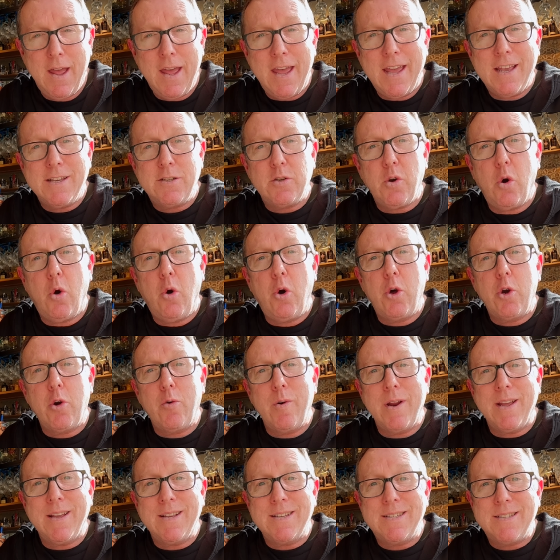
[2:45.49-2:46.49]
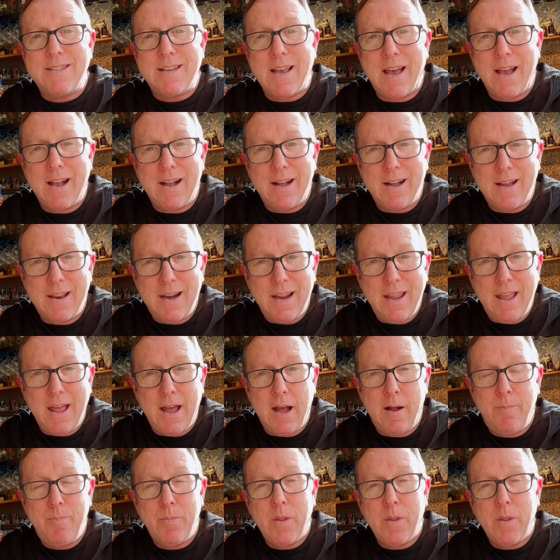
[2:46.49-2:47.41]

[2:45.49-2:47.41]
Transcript: is ordering sangria